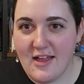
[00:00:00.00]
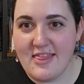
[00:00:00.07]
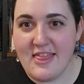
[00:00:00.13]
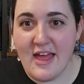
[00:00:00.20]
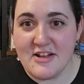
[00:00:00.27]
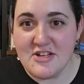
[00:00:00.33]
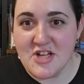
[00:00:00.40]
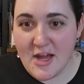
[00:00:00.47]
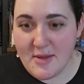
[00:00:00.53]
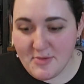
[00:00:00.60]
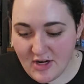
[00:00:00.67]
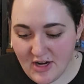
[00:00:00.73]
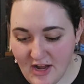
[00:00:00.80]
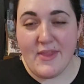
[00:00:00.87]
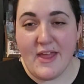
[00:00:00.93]
That
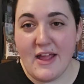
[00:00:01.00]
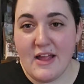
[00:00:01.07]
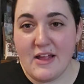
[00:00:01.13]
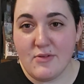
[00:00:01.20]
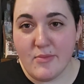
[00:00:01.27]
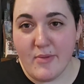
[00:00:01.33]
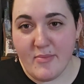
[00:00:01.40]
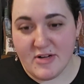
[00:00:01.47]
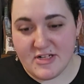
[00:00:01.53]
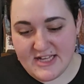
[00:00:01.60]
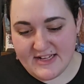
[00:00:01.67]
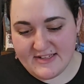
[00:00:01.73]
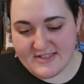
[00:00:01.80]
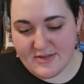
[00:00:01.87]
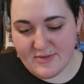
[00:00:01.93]
chapter, I remember
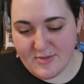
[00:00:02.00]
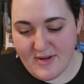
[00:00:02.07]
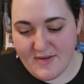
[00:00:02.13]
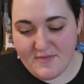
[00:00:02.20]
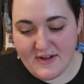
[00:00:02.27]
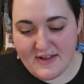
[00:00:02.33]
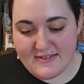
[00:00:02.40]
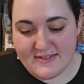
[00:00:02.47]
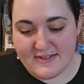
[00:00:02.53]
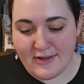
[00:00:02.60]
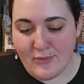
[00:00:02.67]
texting one of my friends,